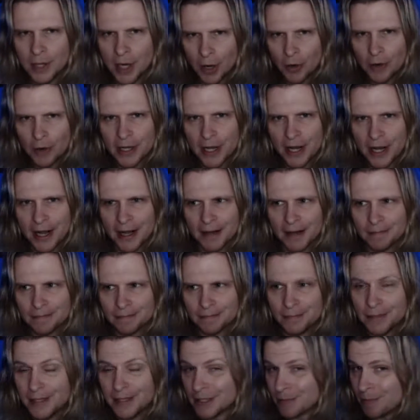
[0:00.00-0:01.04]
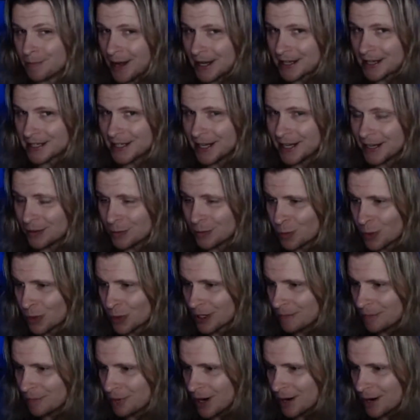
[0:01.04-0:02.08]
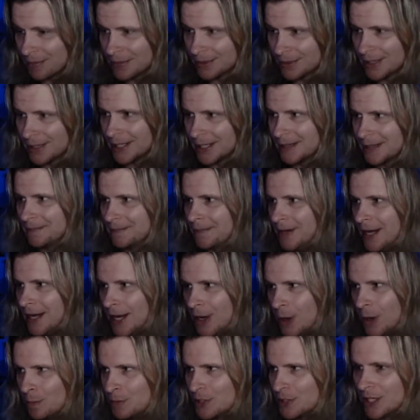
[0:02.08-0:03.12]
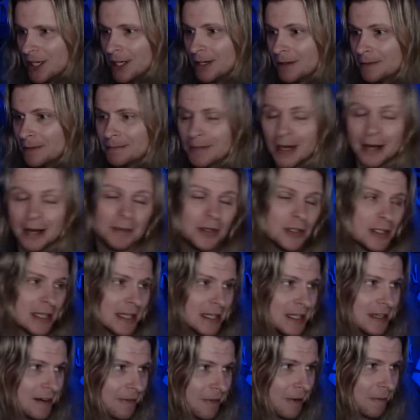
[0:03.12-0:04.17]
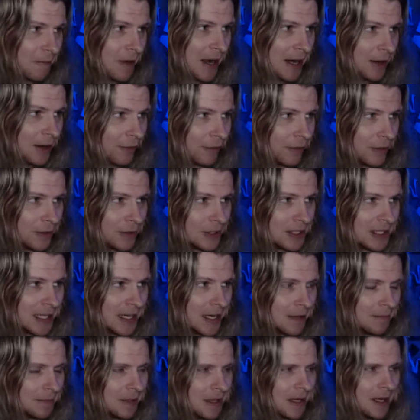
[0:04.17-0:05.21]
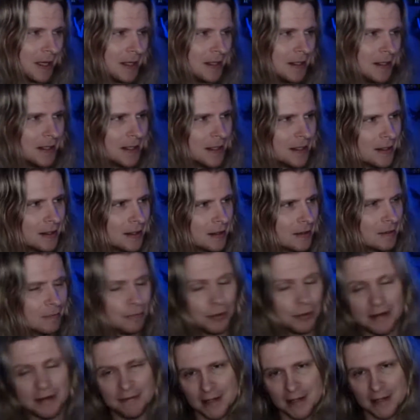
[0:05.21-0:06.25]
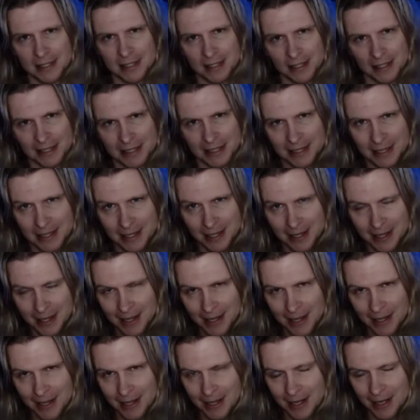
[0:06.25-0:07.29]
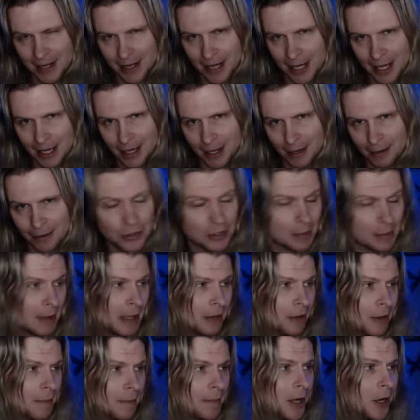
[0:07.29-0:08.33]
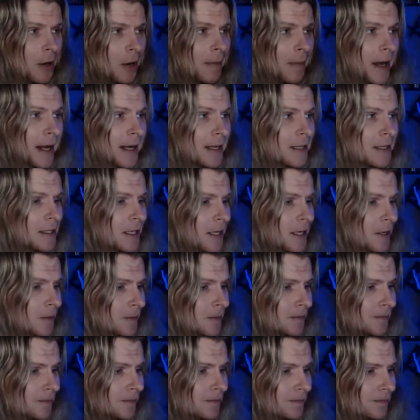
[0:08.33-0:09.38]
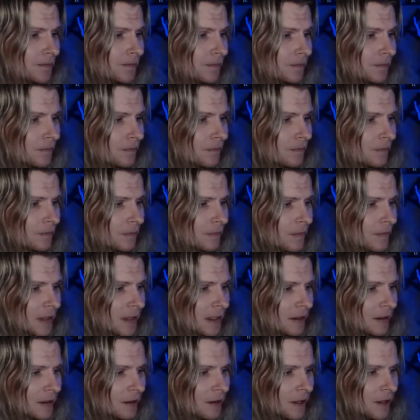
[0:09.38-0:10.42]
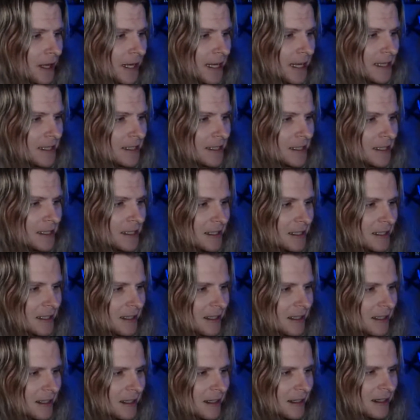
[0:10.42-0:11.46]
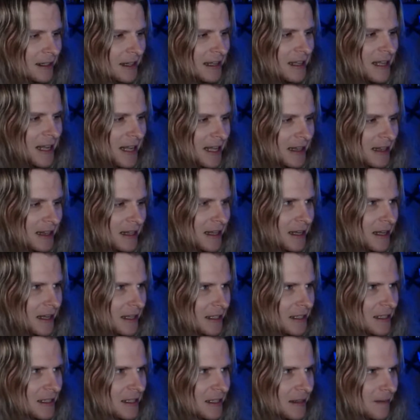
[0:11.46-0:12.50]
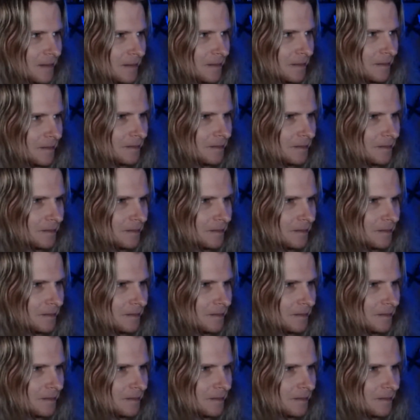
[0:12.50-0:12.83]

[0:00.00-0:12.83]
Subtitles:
Okay, is my sound working properly? I hope so. I'm using a different microphone setup than I did previously, using my lapel mic. So, let's get this.